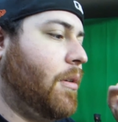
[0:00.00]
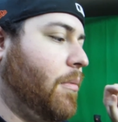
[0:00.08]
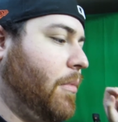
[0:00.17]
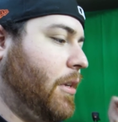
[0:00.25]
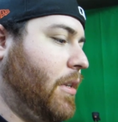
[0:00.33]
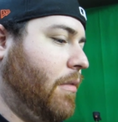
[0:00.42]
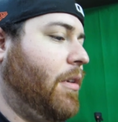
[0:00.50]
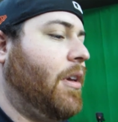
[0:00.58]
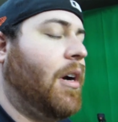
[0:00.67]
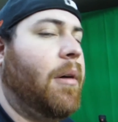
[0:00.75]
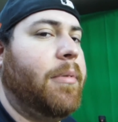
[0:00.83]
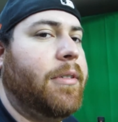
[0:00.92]
make DVD
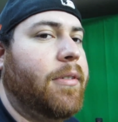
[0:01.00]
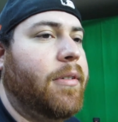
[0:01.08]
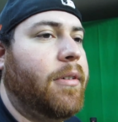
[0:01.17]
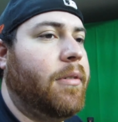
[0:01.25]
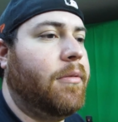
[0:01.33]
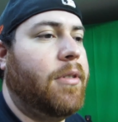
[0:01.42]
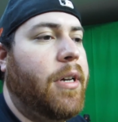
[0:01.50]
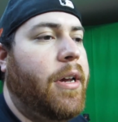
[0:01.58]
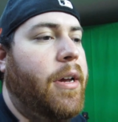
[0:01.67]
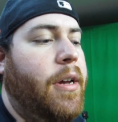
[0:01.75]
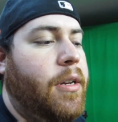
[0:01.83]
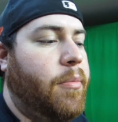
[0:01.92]
copies of those
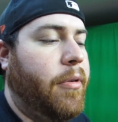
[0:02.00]
to